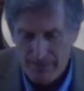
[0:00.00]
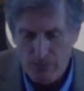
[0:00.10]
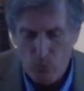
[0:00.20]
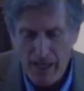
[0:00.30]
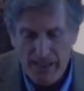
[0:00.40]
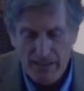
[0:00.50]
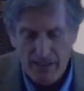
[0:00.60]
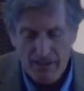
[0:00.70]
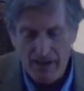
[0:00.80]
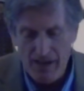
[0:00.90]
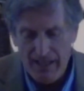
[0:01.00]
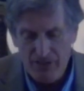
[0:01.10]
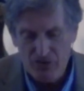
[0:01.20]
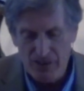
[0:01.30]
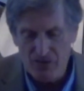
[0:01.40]
And when God
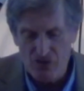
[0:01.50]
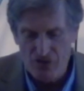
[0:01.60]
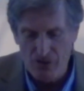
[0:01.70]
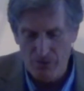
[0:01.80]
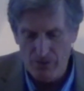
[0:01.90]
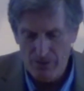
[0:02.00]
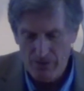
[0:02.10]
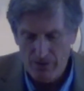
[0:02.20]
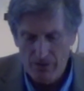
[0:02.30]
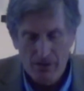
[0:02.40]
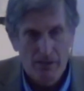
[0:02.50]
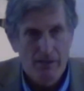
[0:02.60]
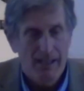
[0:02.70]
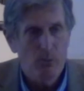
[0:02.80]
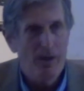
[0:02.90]
has touched you,
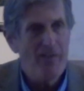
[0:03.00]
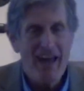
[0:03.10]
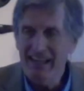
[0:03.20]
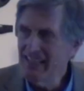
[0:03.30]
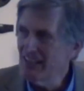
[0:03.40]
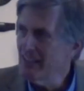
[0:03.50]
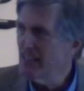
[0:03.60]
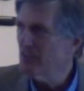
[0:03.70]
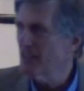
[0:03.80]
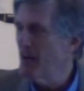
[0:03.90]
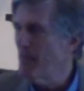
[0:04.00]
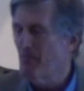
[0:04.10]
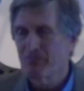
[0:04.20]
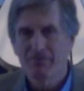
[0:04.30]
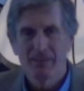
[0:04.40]
and when that healing has come,
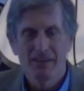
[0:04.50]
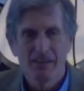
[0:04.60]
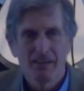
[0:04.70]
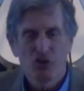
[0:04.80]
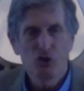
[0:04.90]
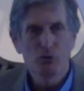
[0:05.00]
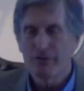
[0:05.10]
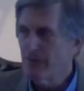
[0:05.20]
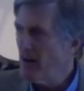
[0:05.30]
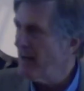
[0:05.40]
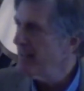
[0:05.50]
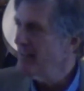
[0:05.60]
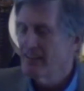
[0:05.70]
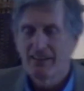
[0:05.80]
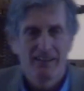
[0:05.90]
you will find
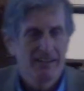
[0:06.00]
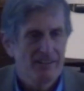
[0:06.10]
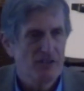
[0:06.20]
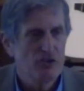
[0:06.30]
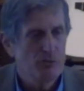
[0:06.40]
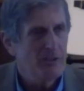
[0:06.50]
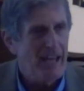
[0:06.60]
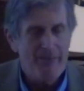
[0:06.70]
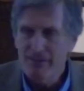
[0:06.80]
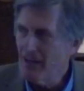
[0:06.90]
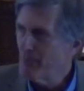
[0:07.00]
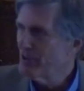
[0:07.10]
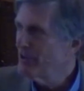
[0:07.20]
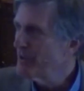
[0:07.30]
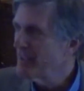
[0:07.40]
that you will have an
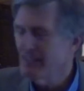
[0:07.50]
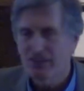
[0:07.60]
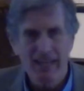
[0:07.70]
opportunity to